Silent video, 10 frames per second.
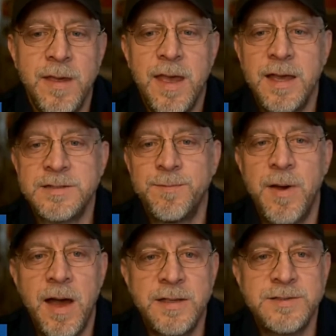as a
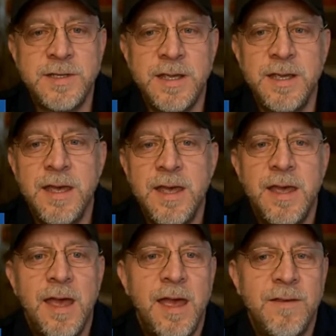Ponzi,
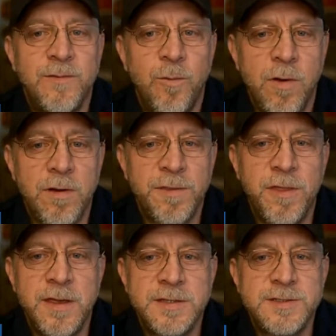as
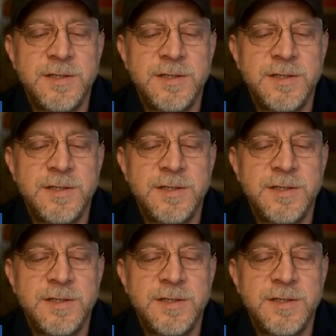worthless,